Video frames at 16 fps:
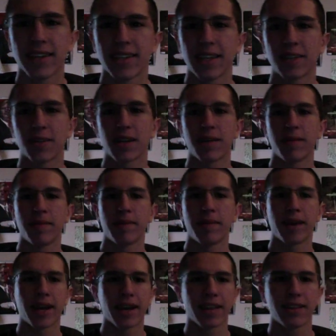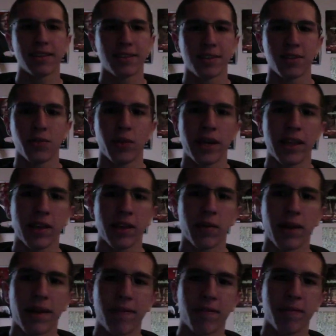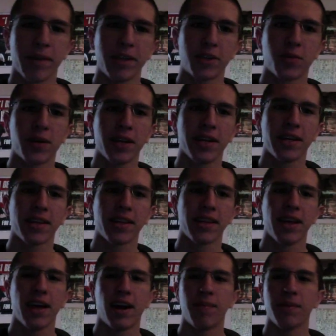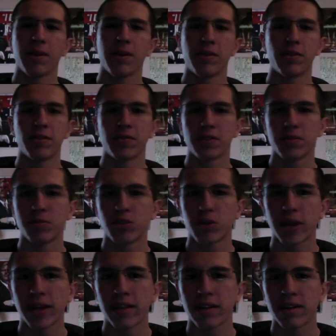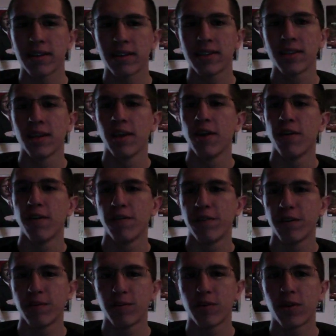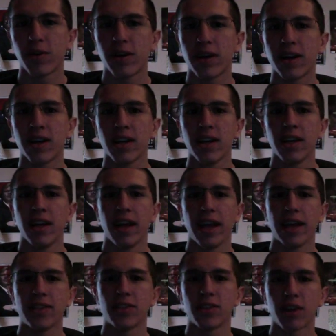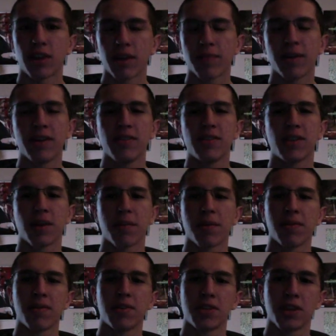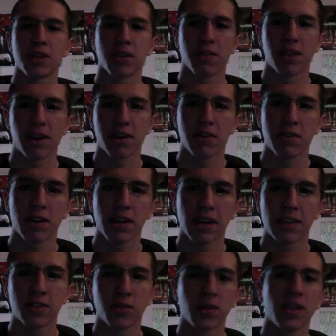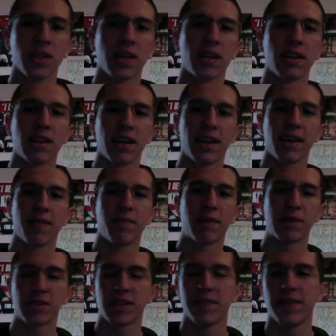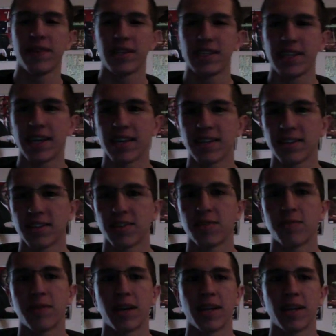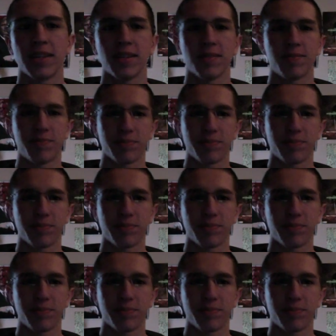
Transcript: Thanks for coming back. This is a weekly wrap for May 20th. I'll be going over some trailers, film noir, and starting my new segment of the show that I know you guys are really going to like, but I'll save it as the end as a surprise.